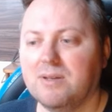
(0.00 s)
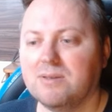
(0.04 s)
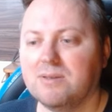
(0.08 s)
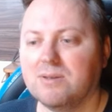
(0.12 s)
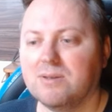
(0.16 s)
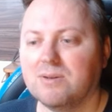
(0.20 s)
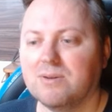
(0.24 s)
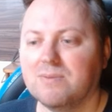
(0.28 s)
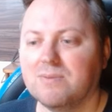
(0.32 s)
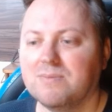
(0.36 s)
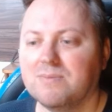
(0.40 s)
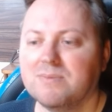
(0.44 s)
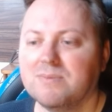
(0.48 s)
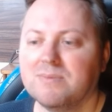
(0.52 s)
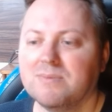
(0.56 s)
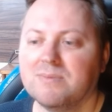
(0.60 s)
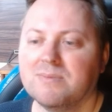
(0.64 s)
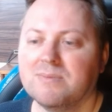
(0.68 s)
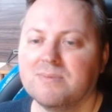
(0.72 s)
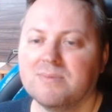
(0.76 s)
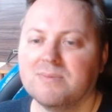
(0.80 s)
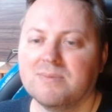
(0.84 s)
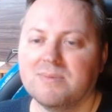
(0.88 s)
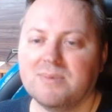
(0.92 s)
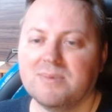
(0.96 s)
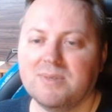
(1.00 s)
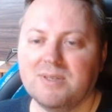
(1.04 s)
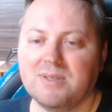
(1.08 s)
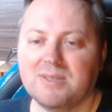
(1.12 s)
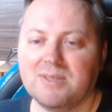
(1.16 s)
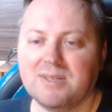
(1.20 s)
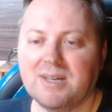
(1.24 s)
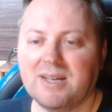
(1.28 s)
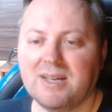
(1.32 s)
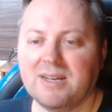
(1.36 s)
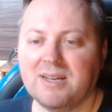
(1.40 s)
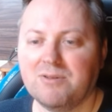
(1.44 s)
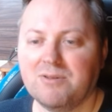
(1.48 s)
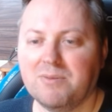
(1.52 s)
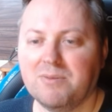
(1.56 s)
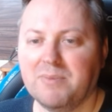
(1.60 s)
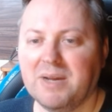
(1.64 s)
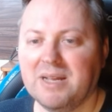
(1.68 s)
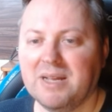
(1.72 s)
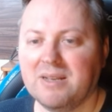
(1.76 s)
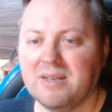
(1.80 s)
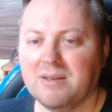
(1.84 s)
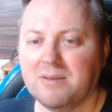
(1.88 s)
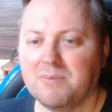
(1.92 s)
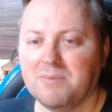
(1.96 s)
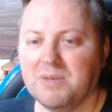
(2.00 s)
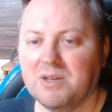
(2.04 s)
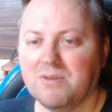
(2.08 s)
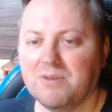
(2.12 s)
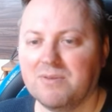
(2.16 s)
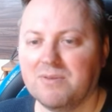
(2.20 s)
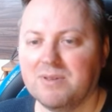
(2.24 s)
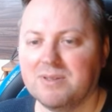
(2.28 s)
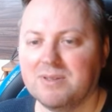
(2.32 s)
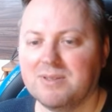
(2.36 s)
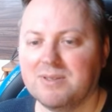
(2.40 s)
so this kind of reminded me of this